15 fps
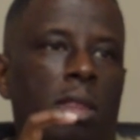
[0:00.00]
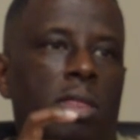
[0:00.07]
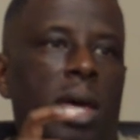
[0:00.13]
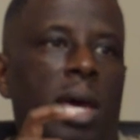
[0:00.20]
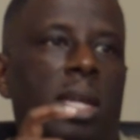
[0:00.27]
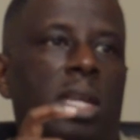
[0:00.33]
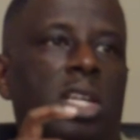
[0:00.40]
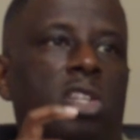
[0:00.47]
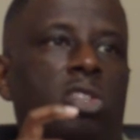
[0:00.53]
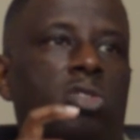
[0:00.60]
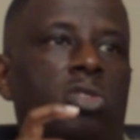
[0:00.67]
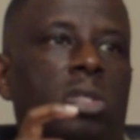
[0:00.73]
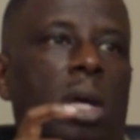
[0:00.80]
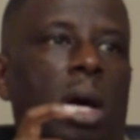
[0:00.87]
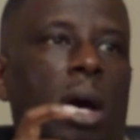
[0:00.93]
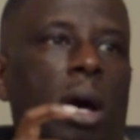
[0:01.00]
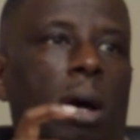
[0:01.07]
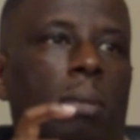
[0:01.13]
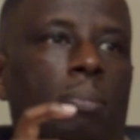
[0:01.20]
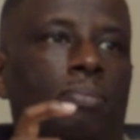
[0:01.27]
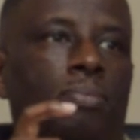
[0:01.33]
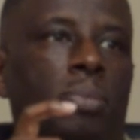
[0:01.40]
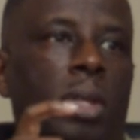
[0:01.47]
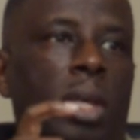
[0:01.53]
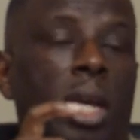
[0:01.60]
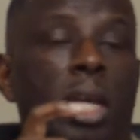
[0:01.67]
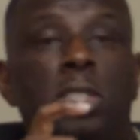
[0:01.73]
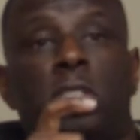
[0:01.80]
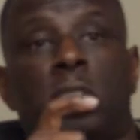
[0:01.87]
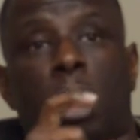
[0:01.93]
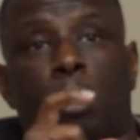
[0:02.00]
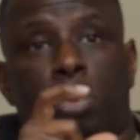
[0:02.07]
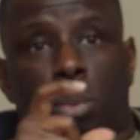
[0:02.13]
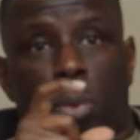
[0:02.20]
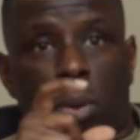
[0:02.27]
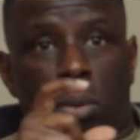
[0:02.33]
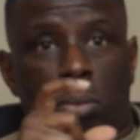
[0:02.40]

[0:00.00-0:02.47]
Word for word: that is um, inseparable